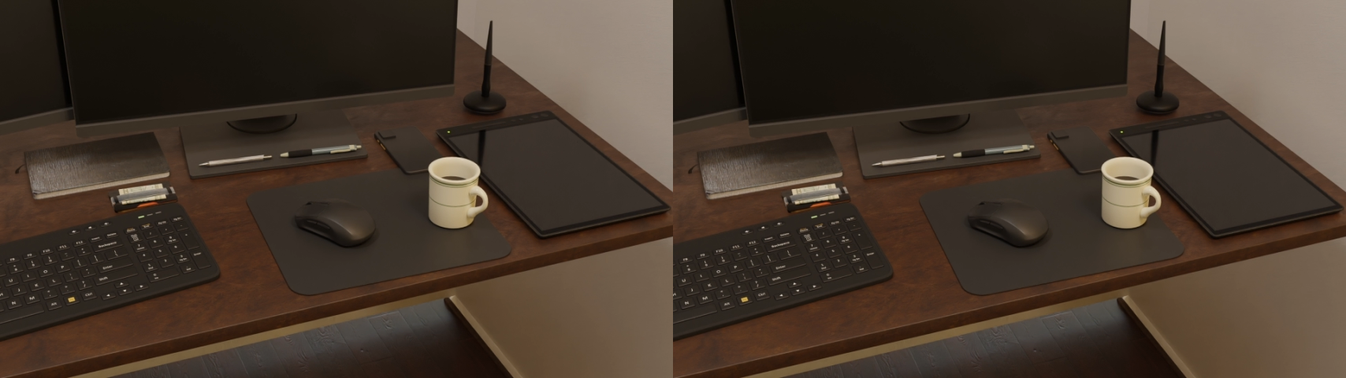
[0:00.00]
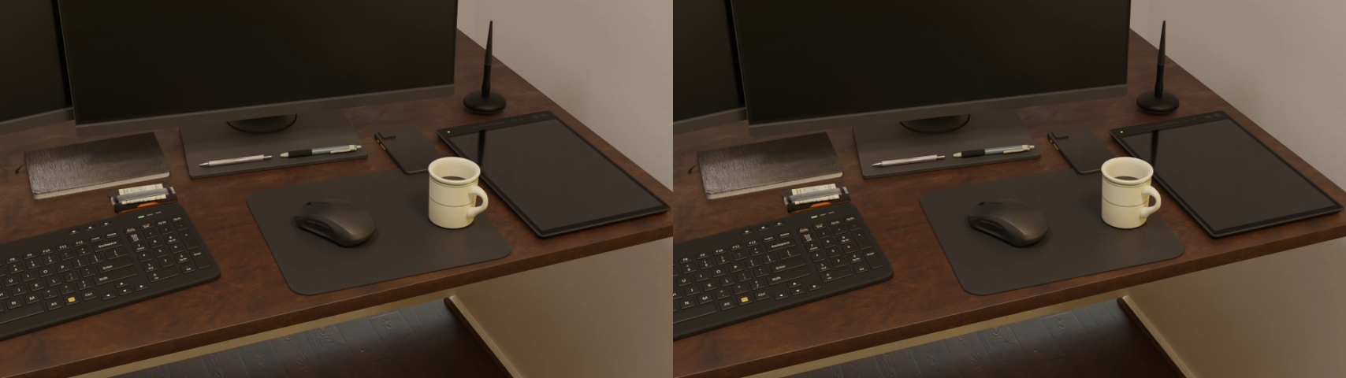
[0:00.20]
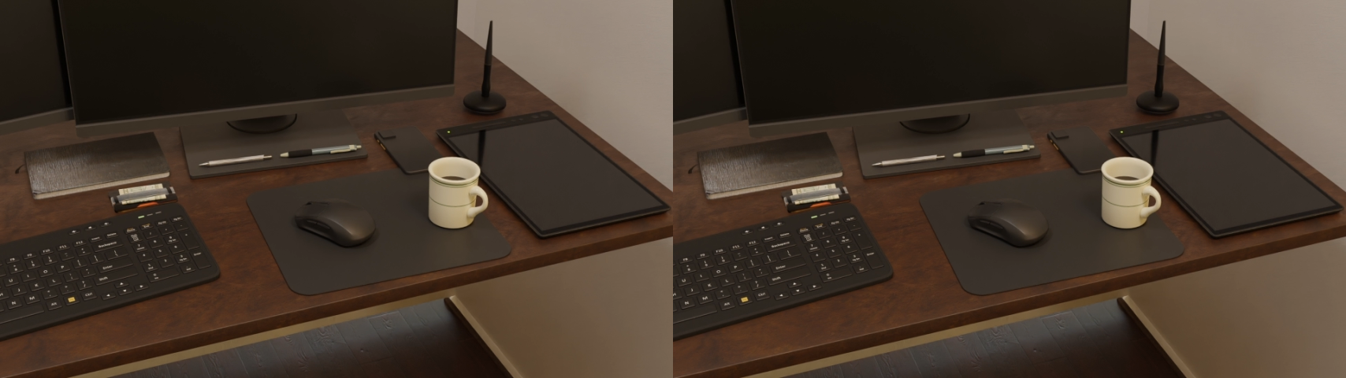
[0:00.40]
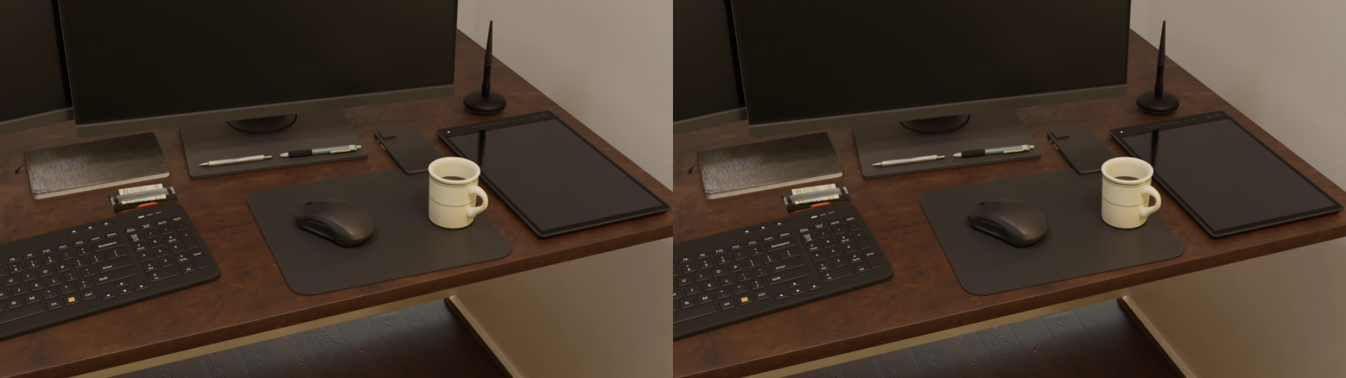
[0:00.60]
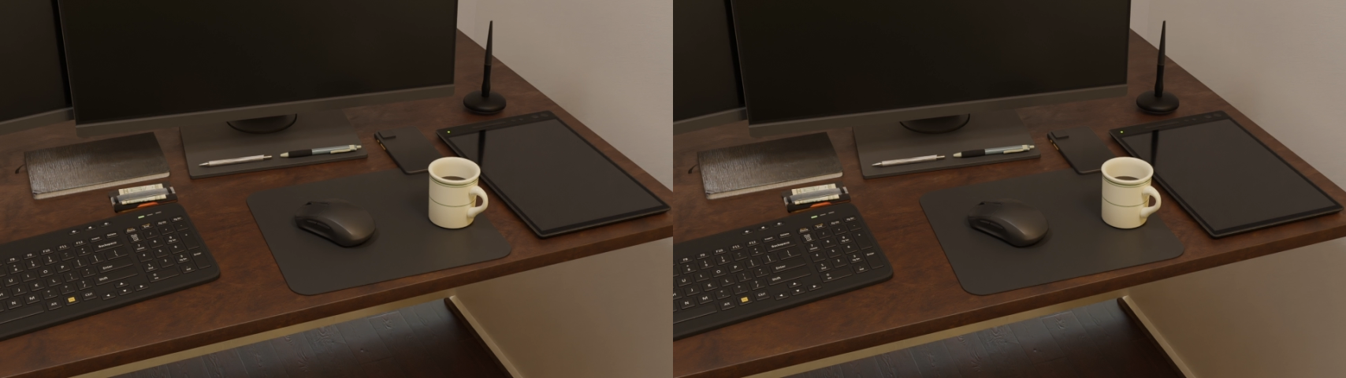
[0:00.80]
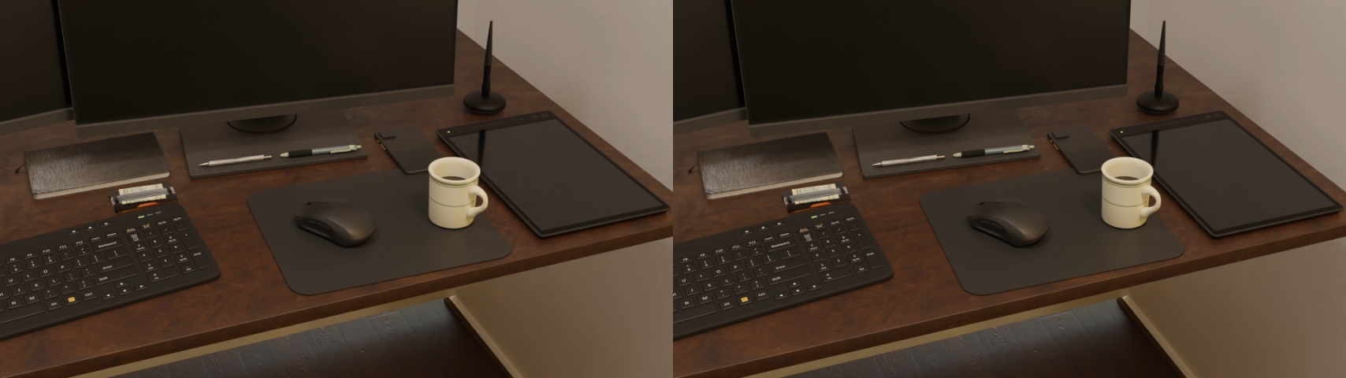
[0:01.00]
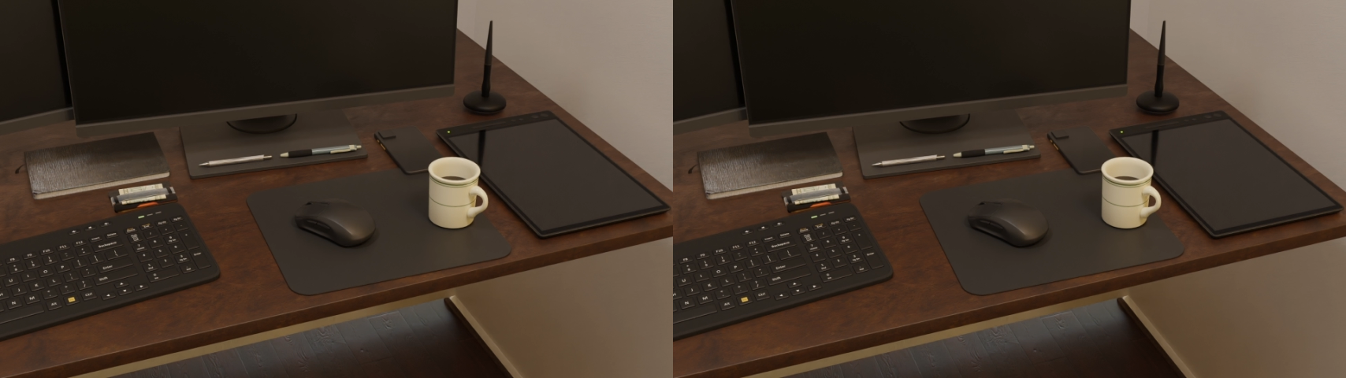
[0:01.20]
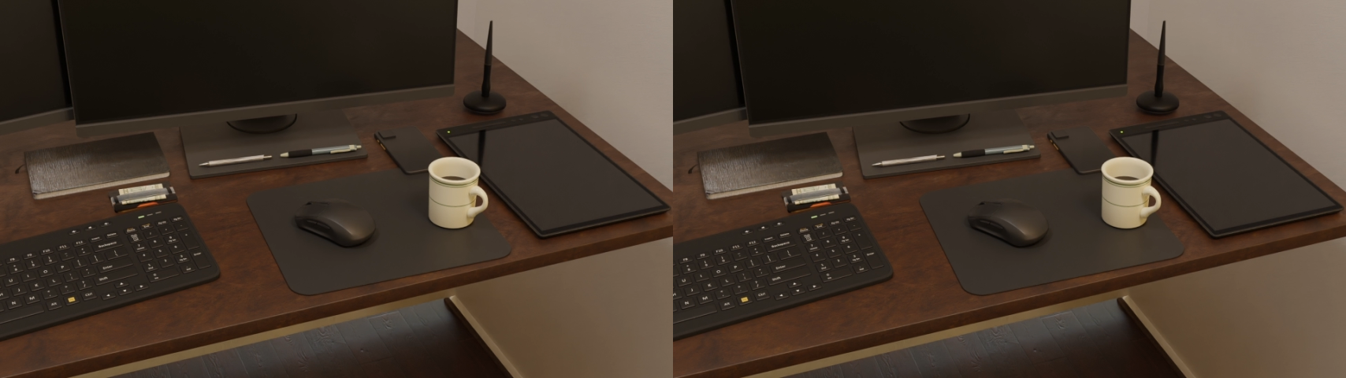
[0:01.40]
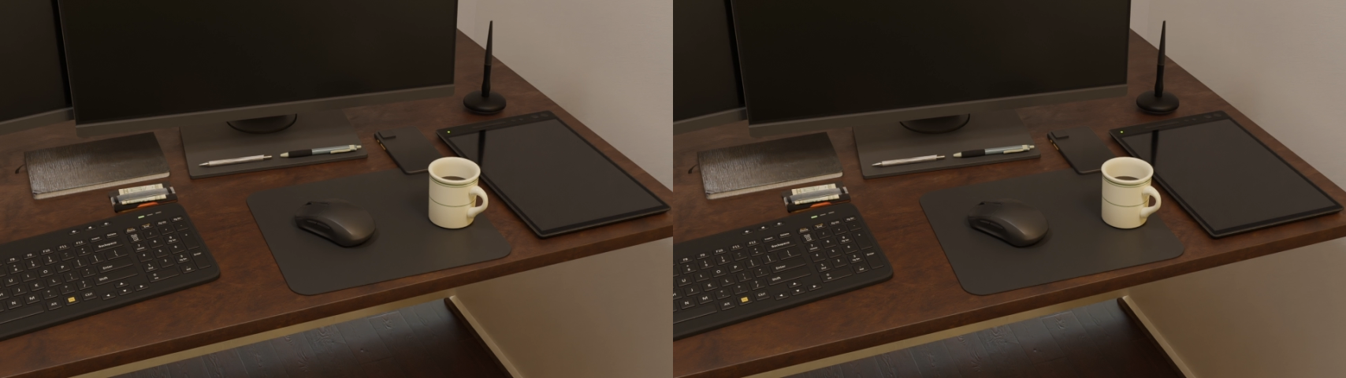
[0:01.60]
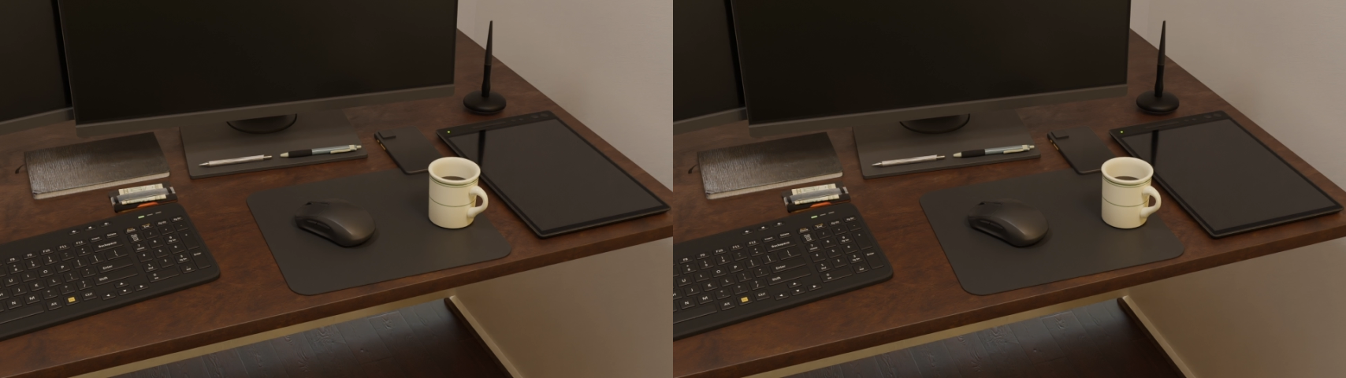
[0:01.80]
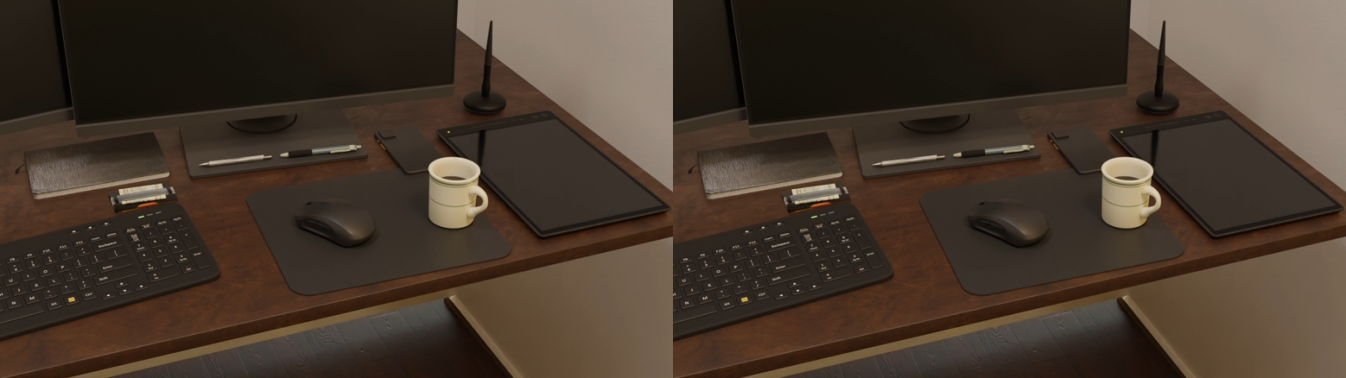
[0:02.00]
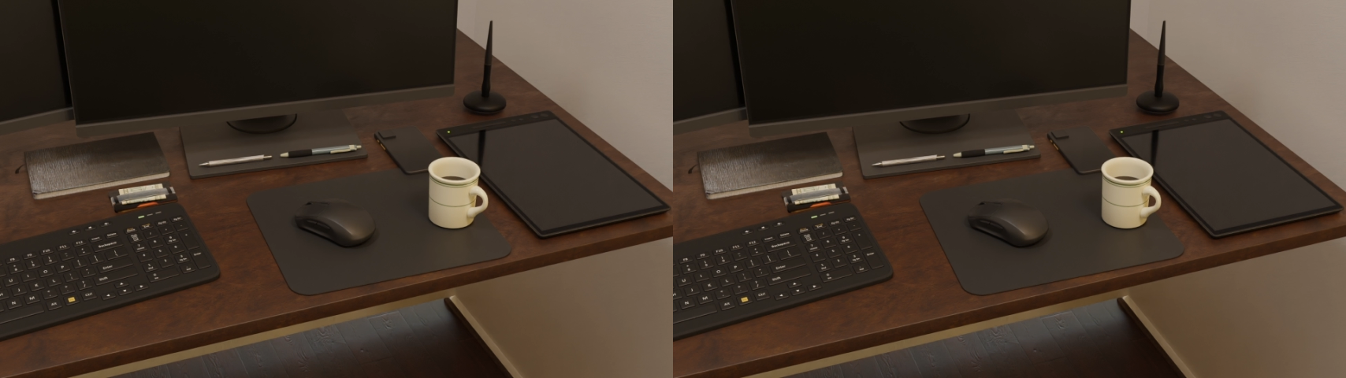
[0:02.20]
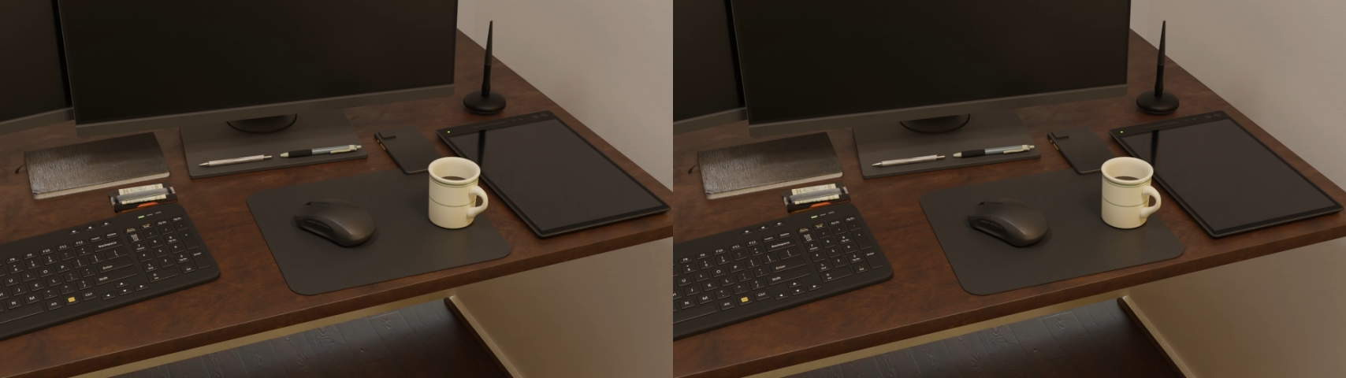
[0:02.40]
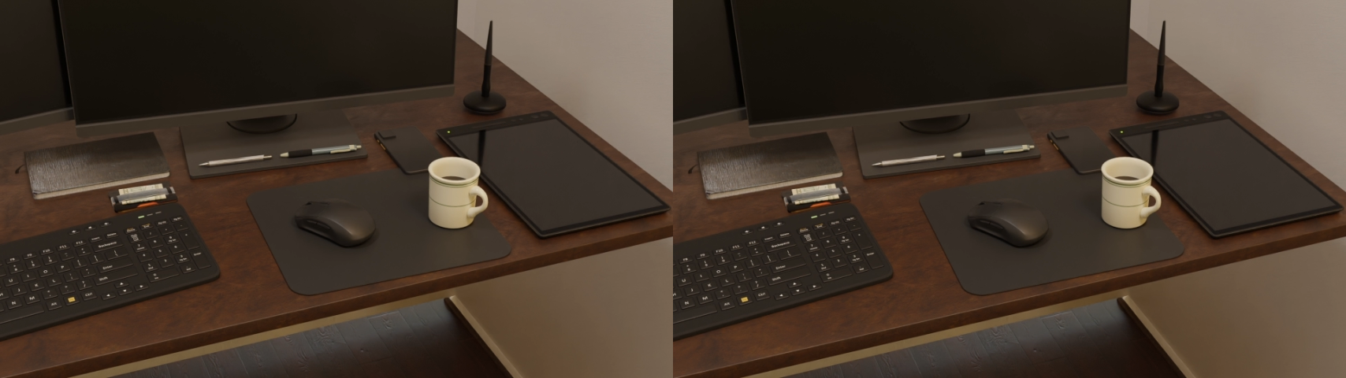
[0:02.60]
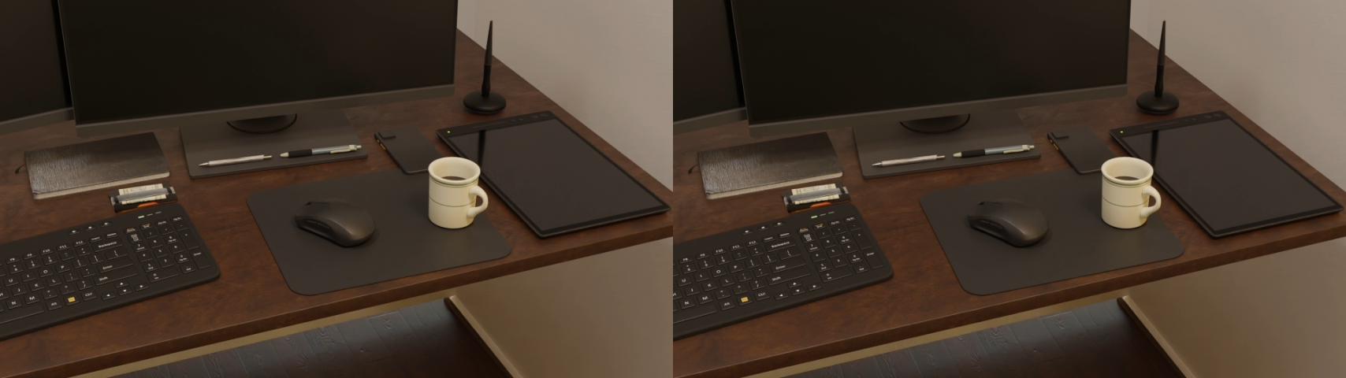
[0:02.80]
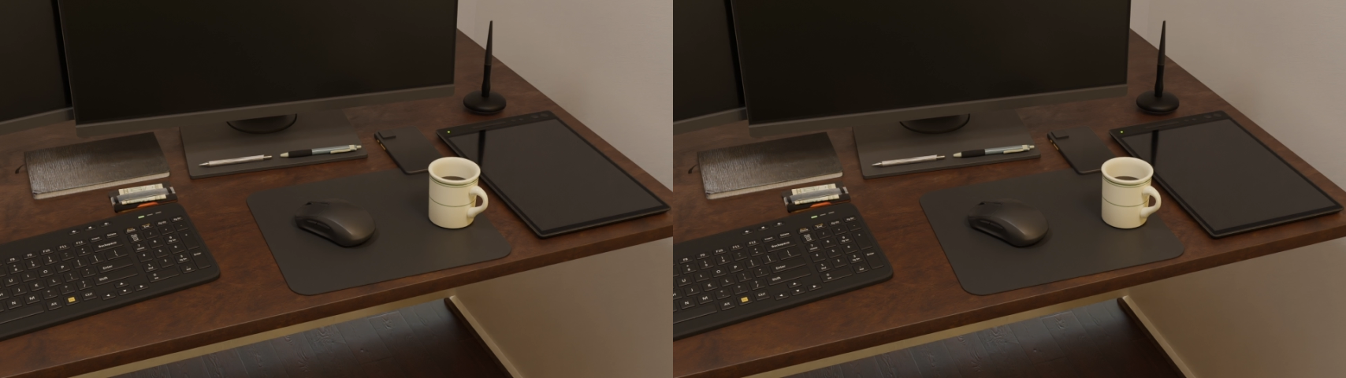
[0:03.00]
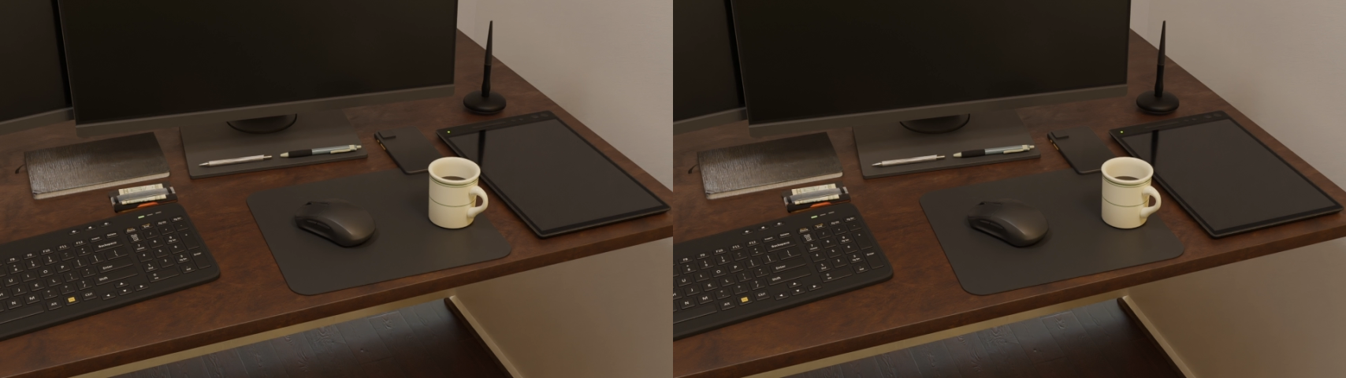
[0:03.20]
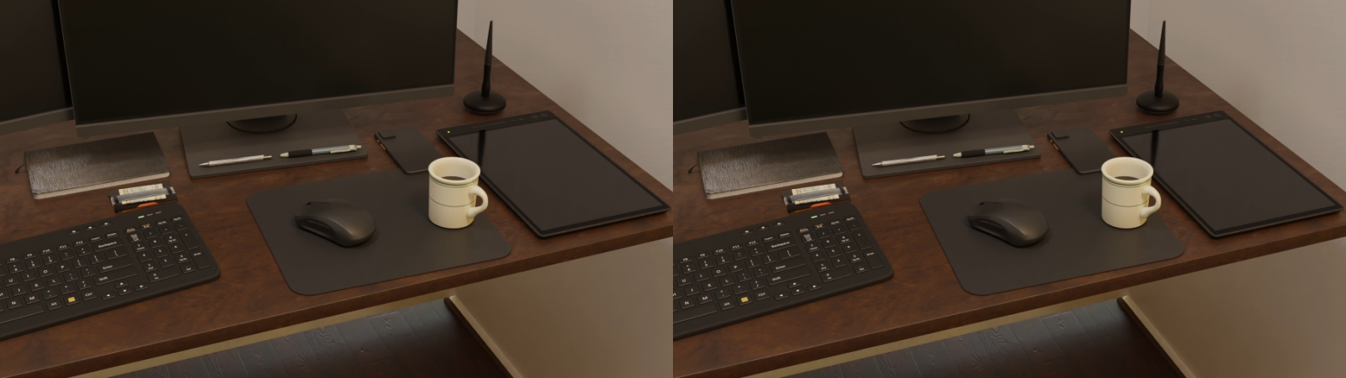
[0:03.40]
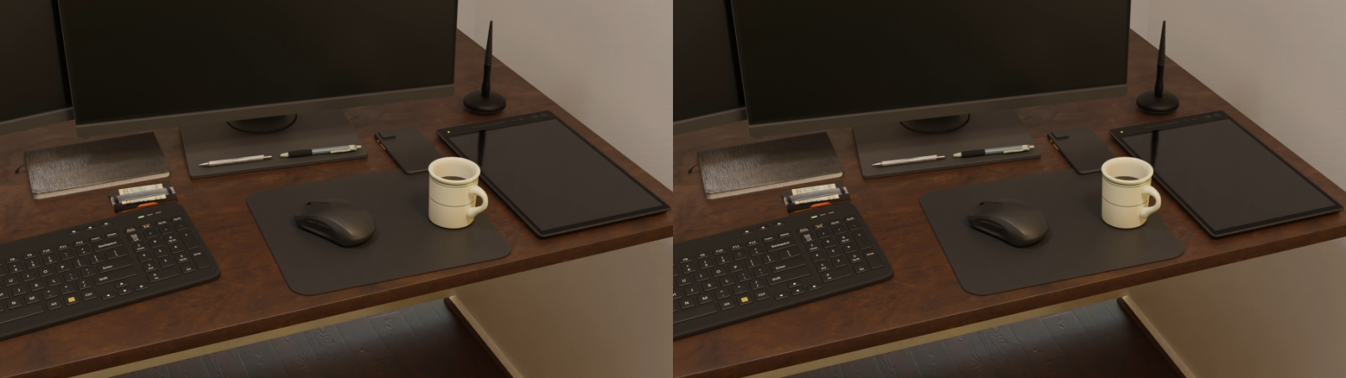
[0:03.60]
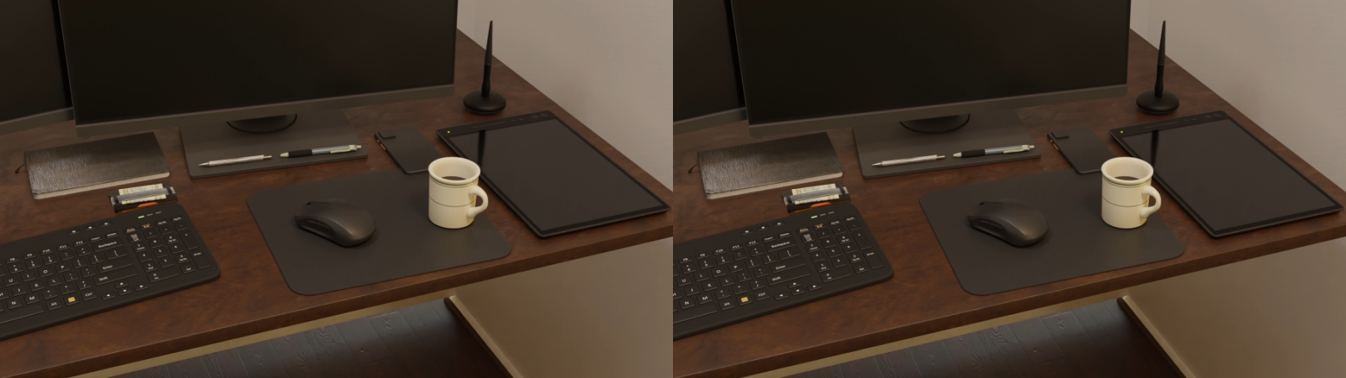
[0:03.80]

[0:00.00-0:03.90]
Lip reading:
No face is visible, so there are no lips to read.